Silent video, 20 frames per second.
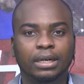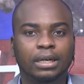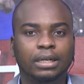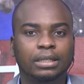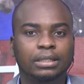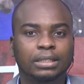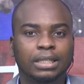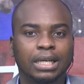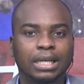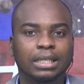
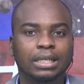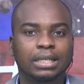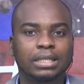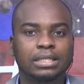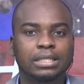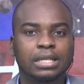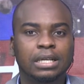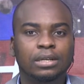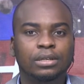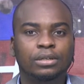And that
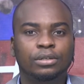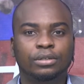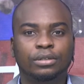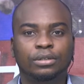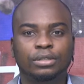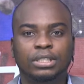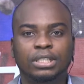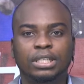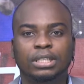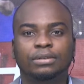has, you know,
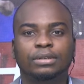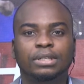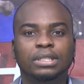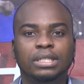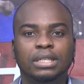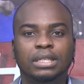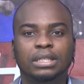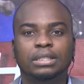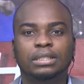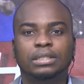
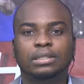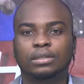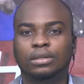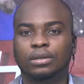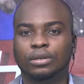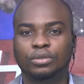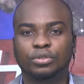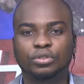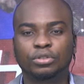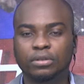generated
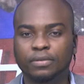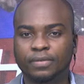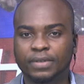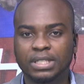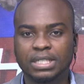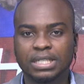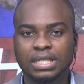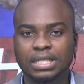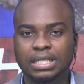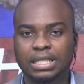
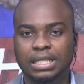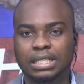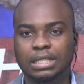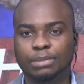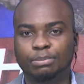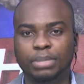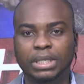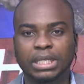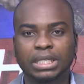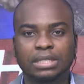controversies and
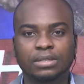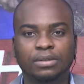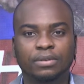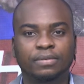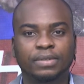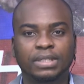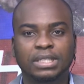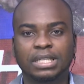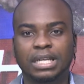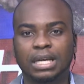debates
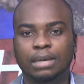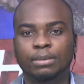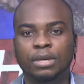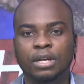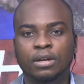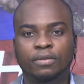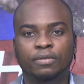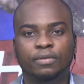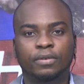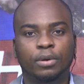over time
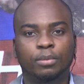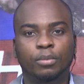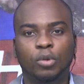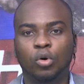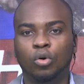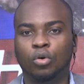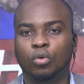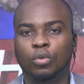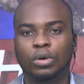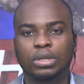from,
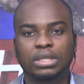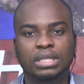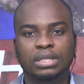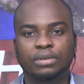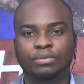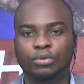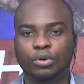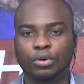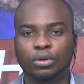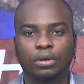oh, what's the
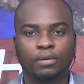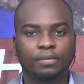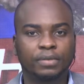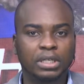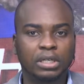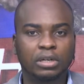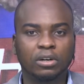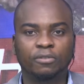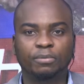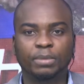role of the
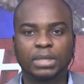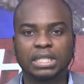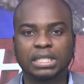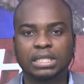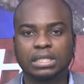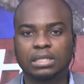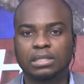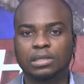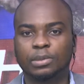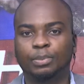government
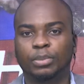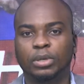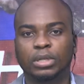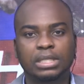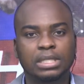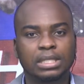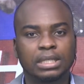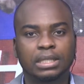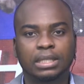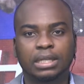in
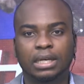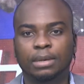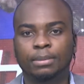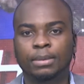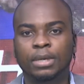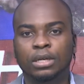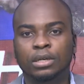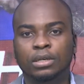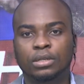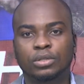supporting them
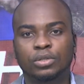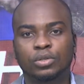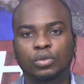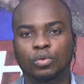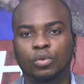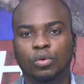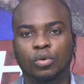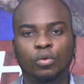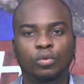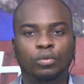
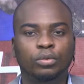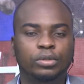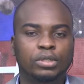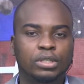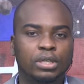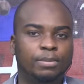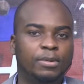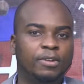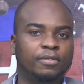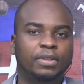to, oh,
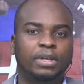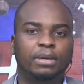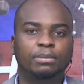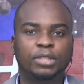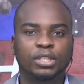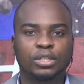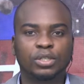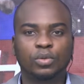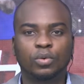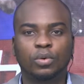some of them
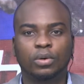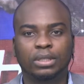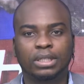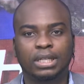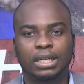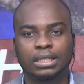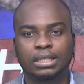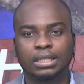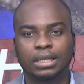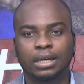just
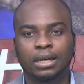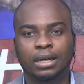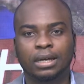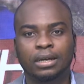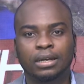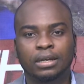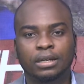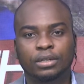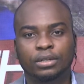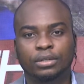squandered their,
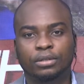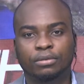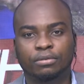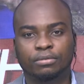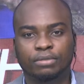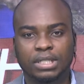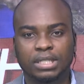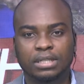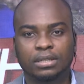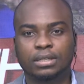you know,
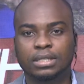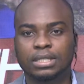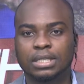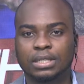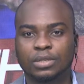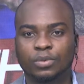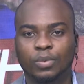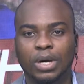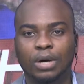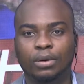
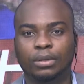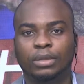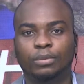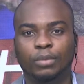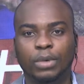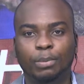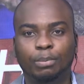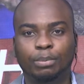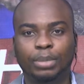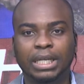resources while they
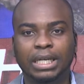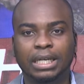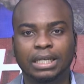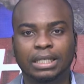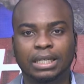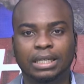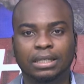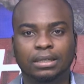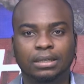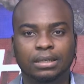were playing
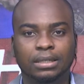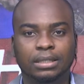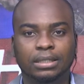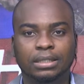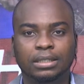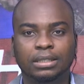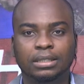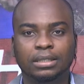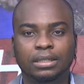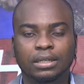and
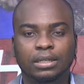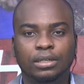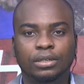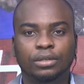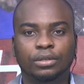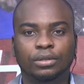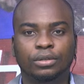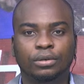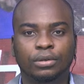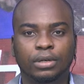earning,
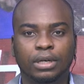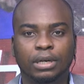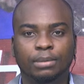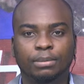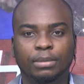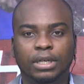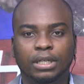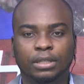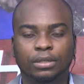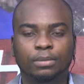you know,
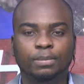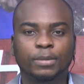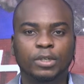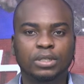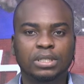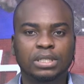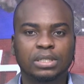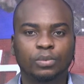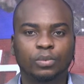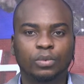um,
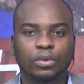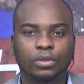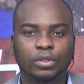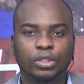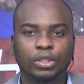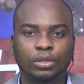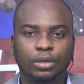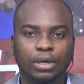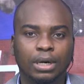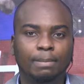enormous,
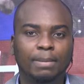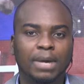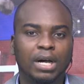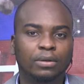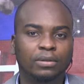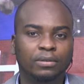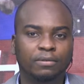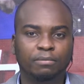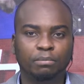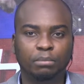you know,
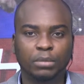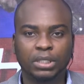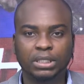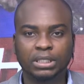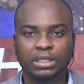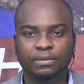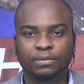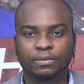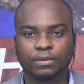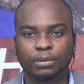amount of
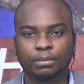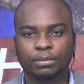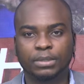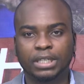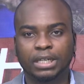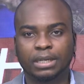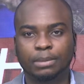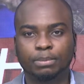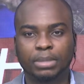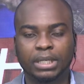money from
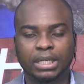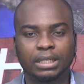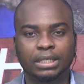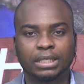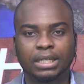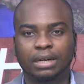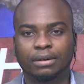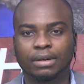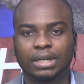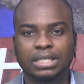their playing
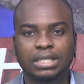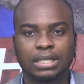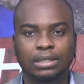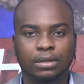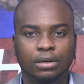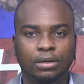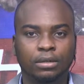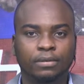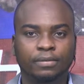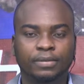careers and
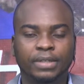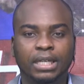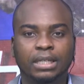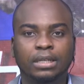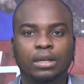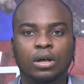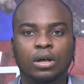all of that.